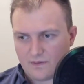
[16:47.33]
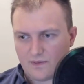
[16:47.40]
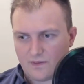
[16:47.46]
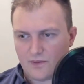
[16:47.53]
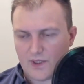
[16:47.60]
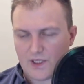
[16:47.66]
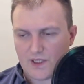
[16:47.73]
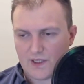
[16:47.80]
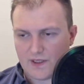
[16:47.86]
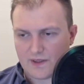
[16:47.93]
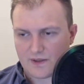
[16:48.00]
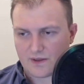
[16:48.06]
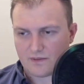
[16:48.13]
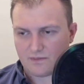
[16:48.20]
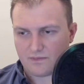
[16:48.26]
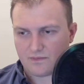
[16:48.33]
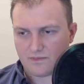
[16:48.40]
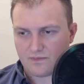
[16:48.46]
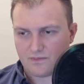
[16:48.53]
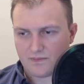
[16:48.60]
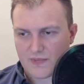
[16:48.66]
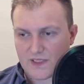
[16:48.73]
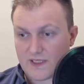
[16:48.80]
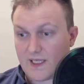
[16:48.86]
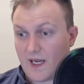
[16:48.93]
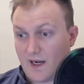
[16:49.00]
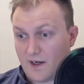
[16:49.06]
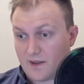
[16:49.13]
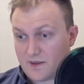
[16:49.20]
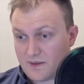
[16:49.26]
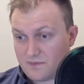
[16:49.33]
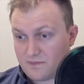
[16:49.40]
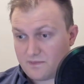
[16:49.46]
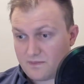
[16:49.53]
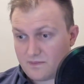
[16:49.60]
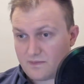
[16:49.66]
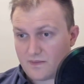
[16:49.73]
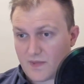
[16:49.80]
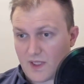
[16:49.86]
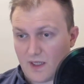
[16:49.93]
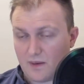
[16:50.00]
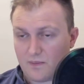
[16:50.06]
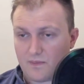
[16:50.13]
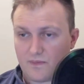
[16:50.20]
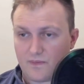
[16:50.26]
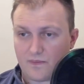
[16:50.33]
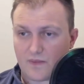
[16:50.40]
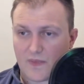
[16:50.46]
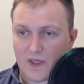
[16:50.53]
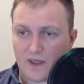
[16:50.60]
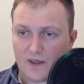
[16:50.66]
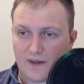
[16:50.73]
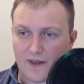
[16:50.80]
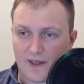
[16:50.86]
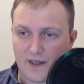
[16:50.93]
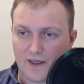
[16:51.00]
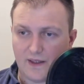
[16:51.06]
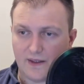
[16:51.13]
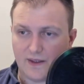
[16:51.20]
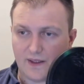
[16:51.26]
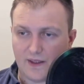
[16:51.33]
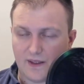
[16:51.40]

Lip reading: which is staked. Okay. And